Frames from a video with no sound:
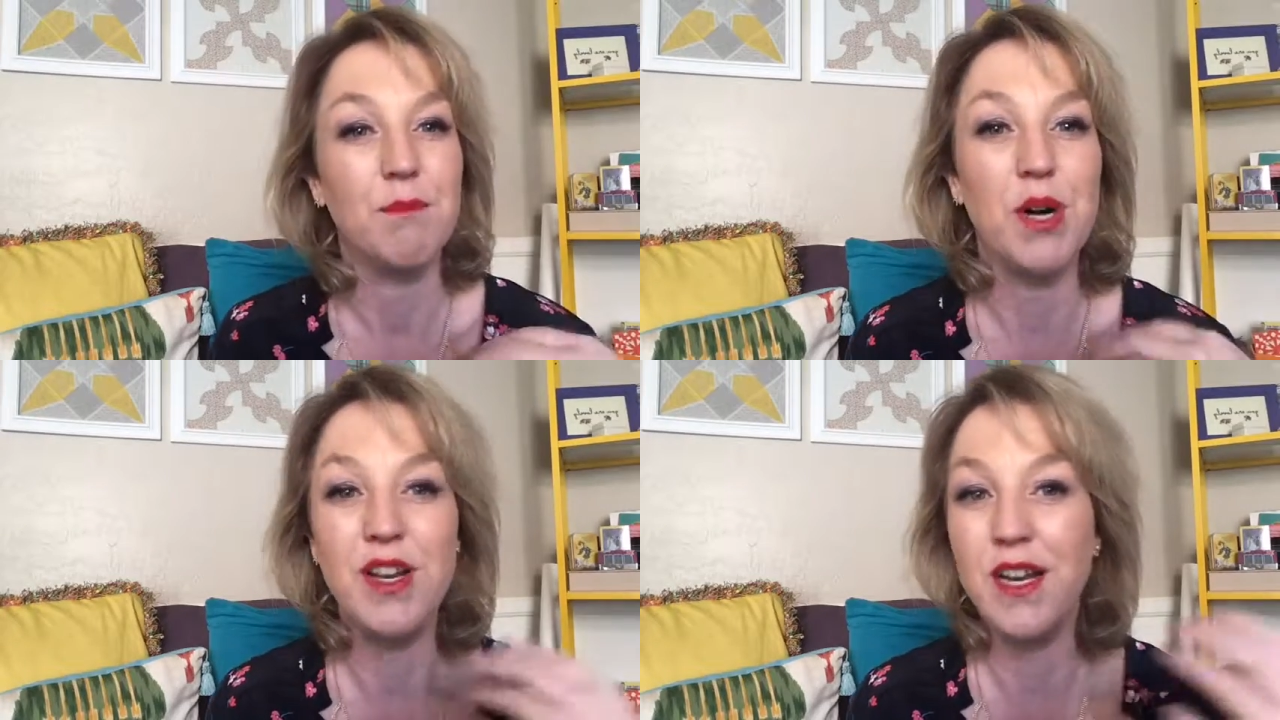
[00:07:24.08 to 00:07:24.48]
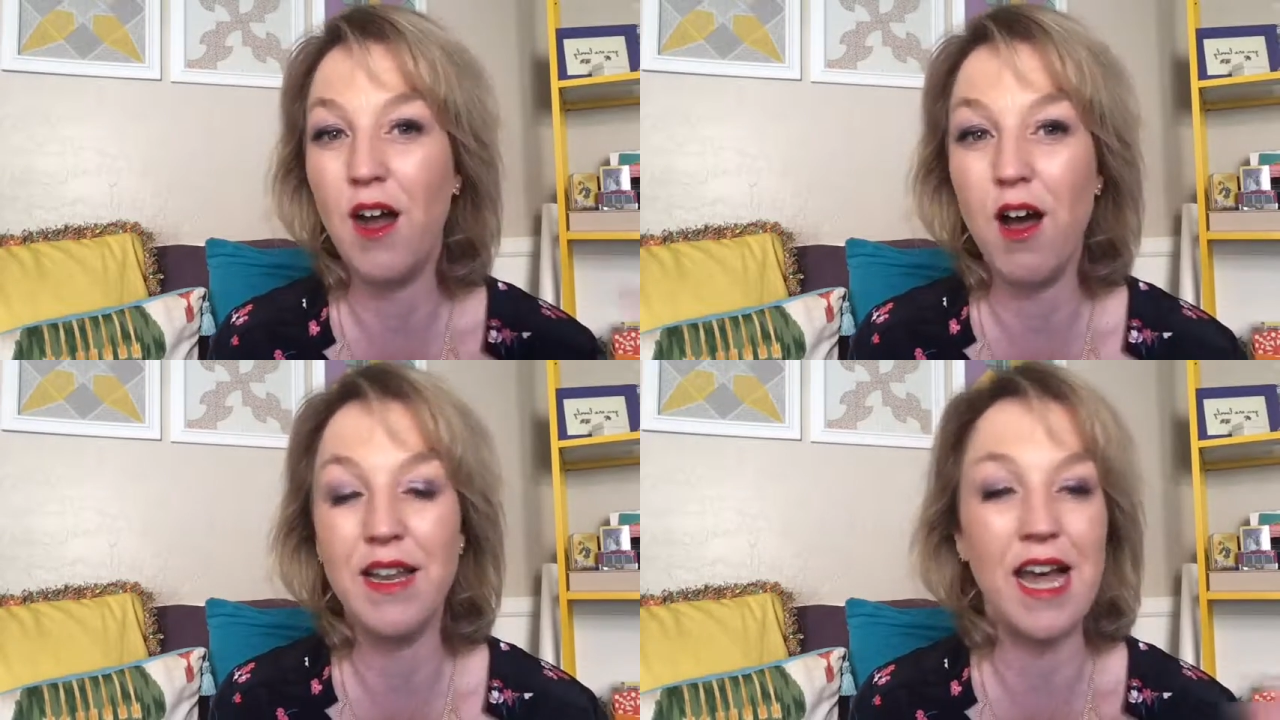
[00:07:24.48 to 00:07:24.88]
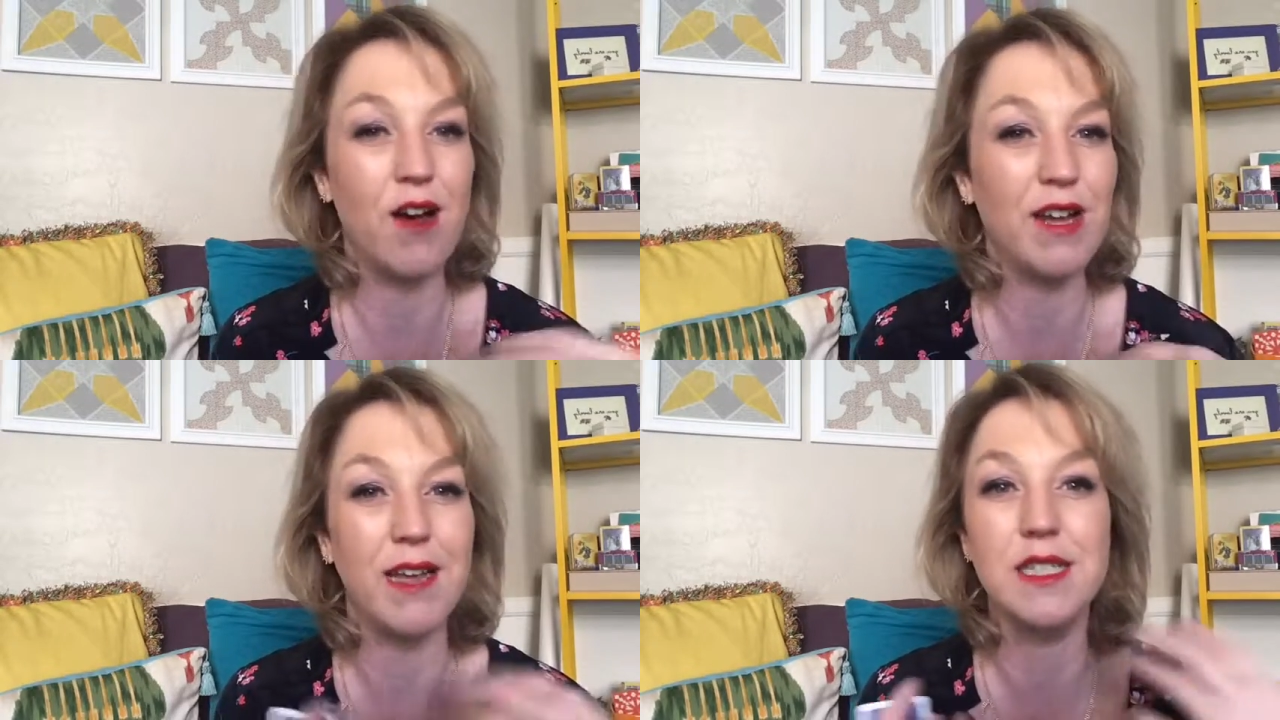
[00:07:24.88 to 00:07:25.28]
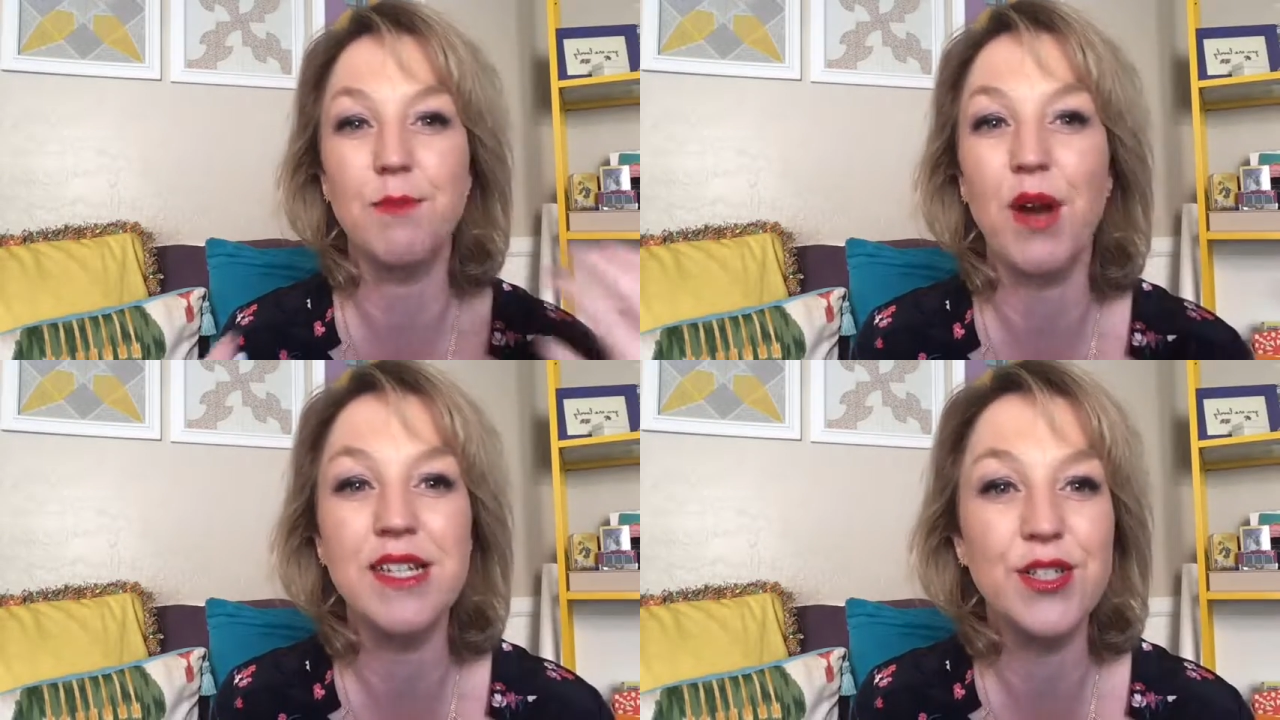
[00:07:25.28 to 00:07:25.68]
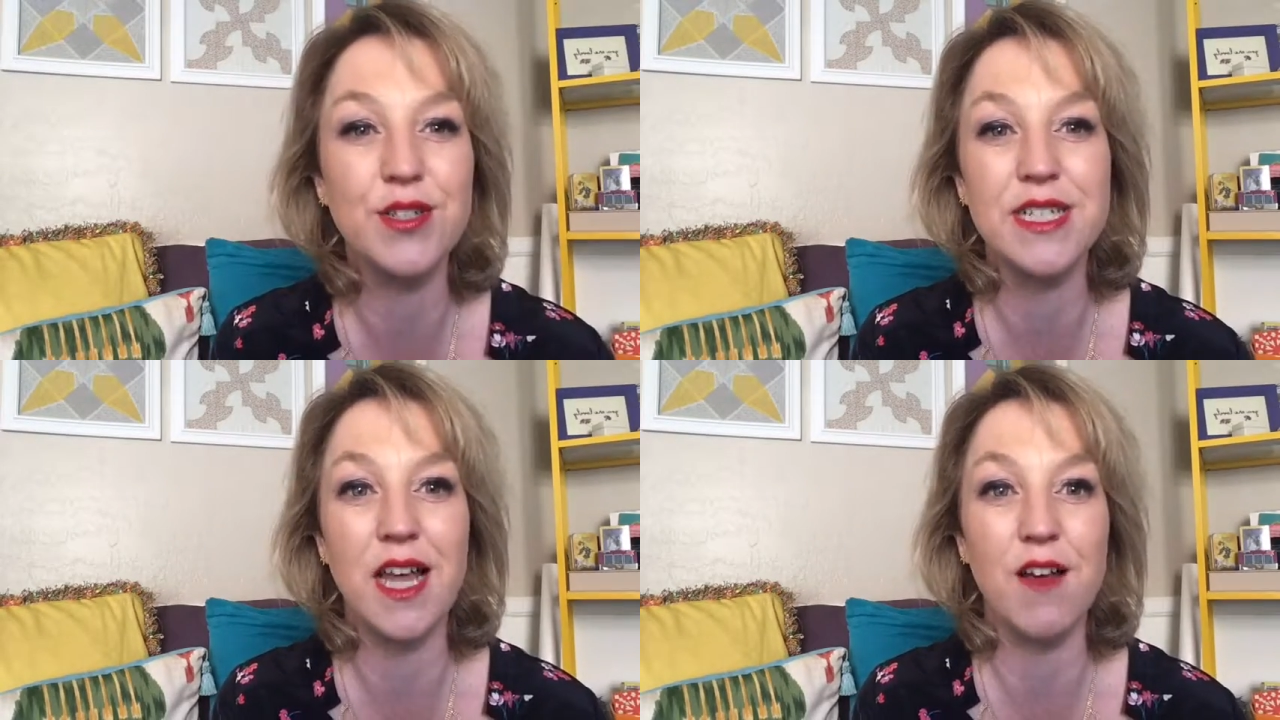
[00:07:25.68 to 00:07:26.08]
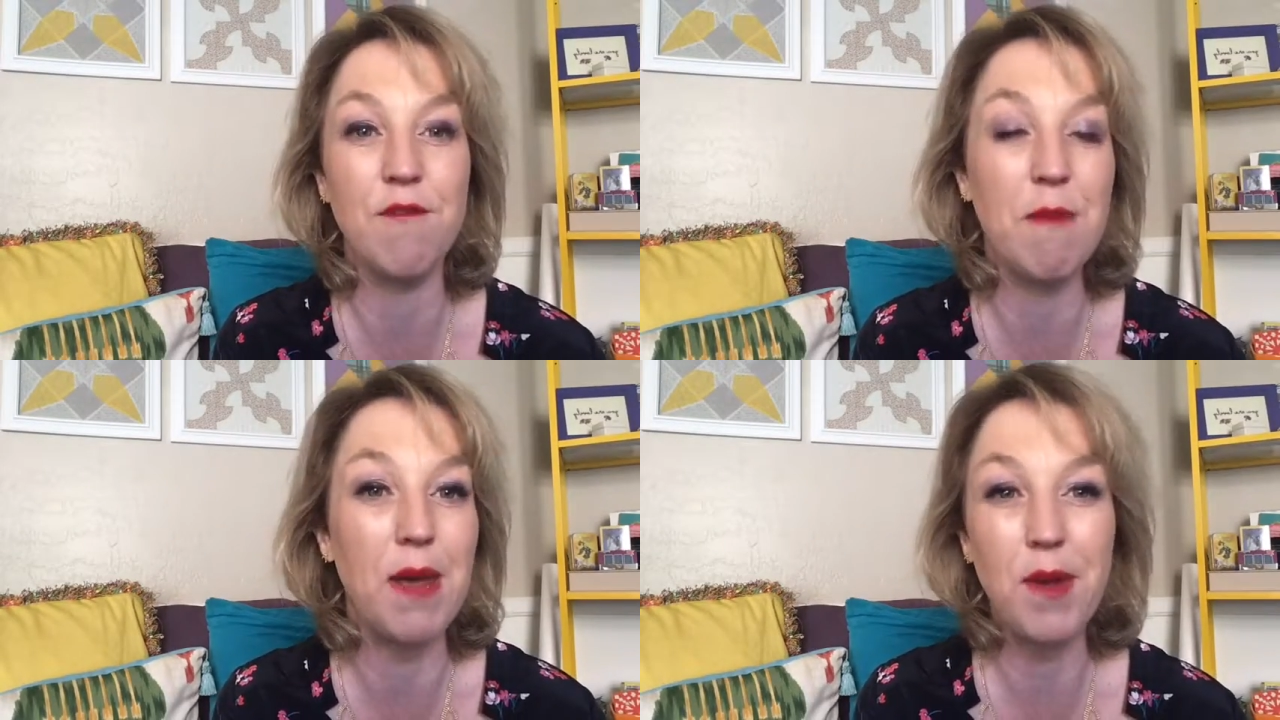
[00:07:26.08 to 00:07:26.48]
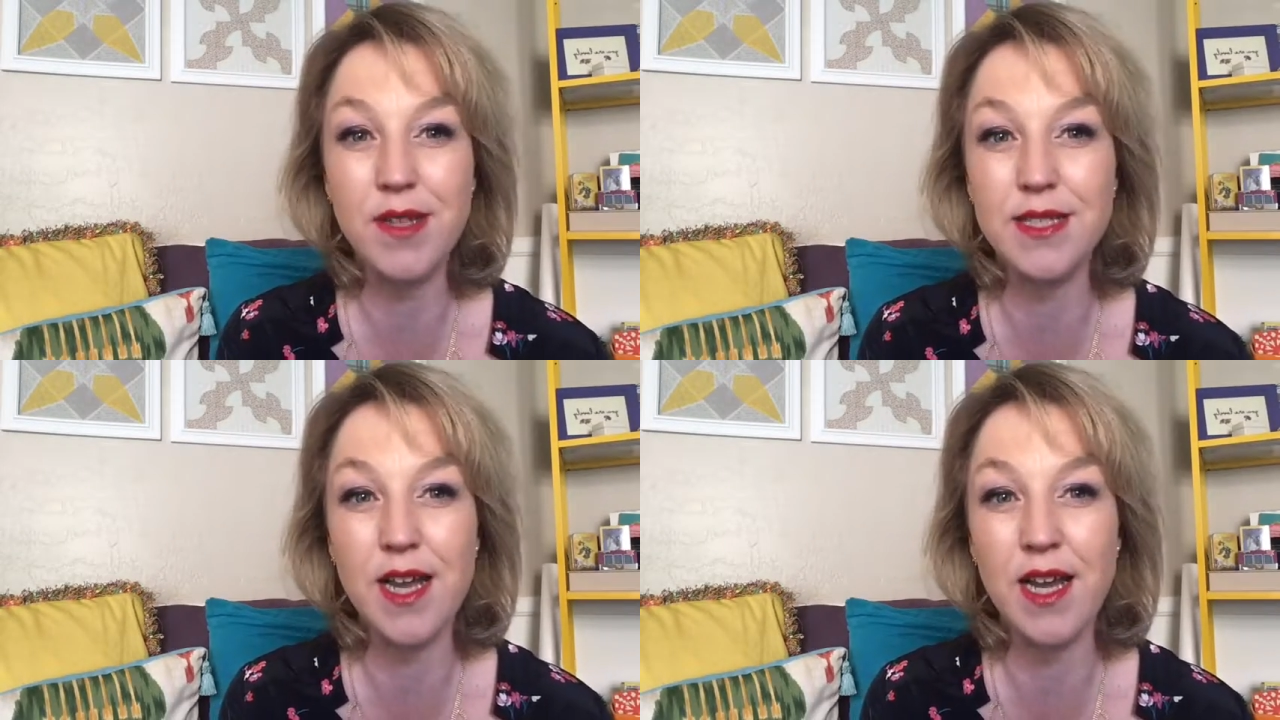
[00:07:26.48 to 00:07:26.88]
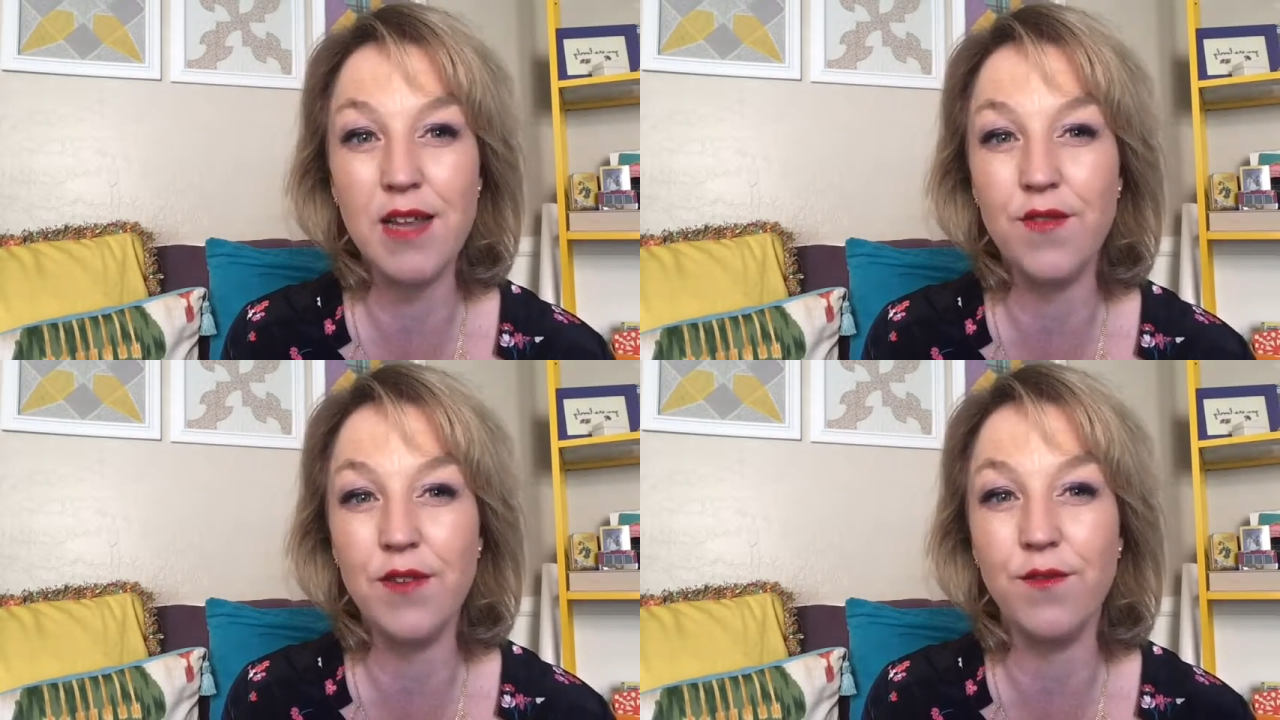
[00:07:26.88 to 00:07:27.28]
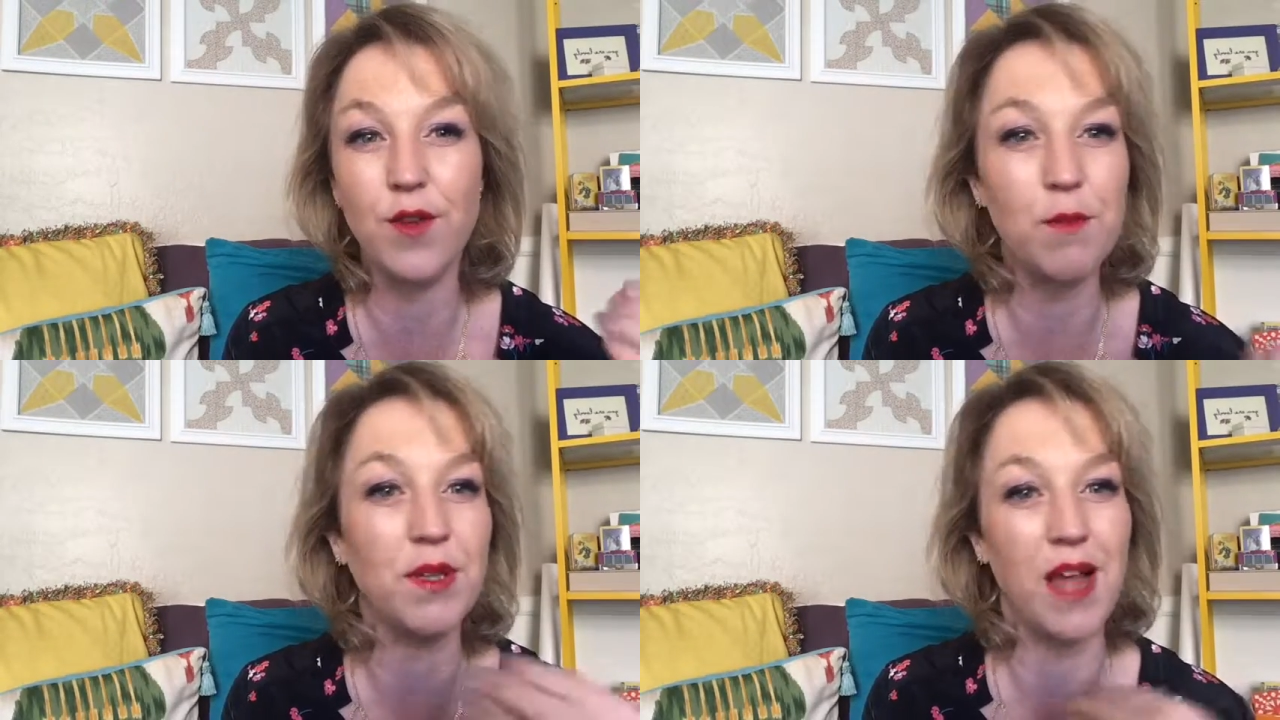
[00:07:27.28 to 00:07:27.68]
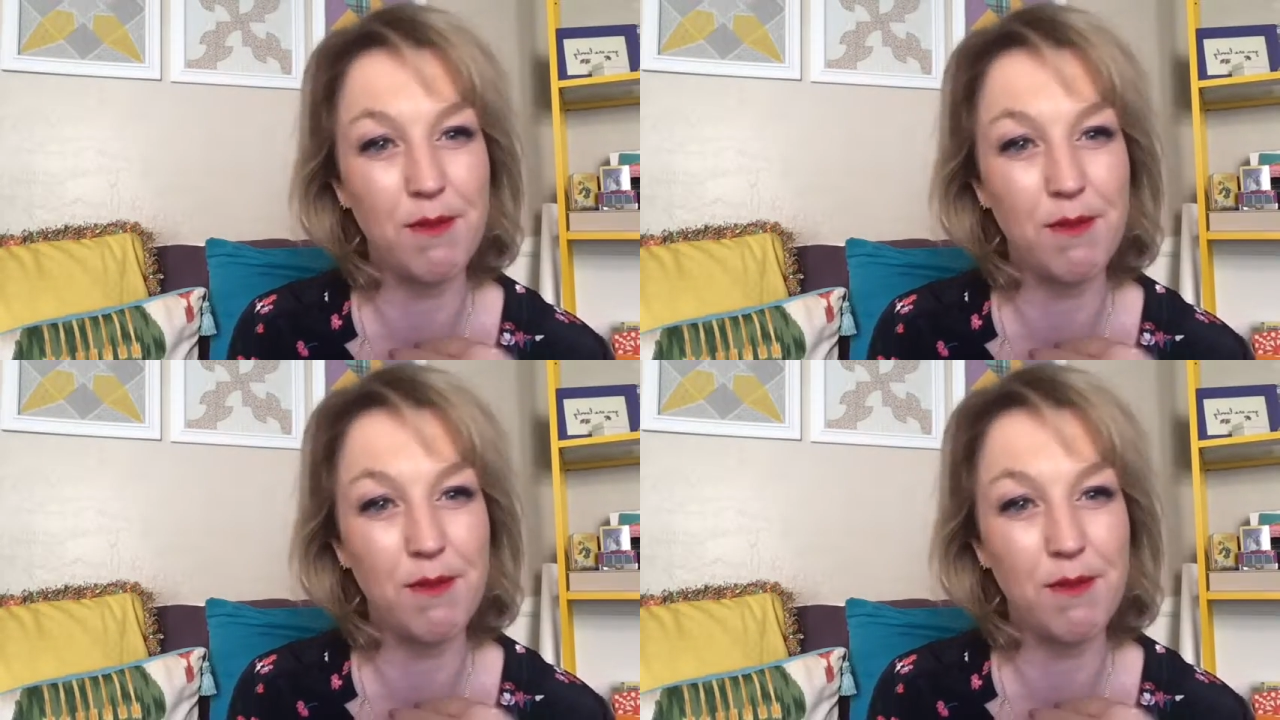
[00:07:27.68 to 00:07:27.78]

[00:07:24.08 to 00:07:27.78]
Put it all out, express yourself. Maybe it's not even verbal.